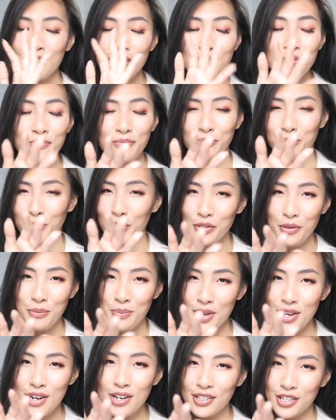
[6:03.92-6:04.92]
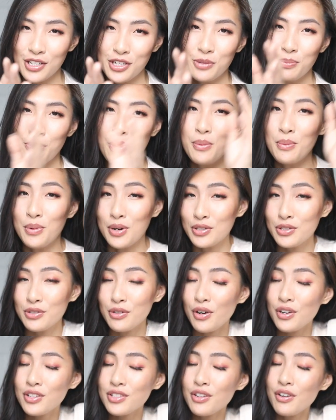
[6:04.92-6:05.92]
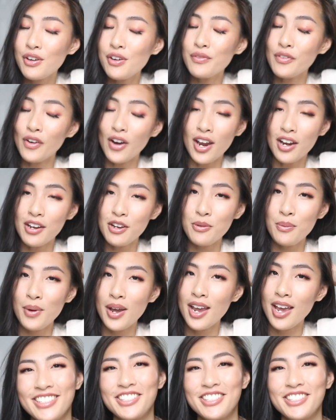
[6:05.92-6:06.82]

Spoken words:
doesn't bother me because I just put moisturizer over it anyway.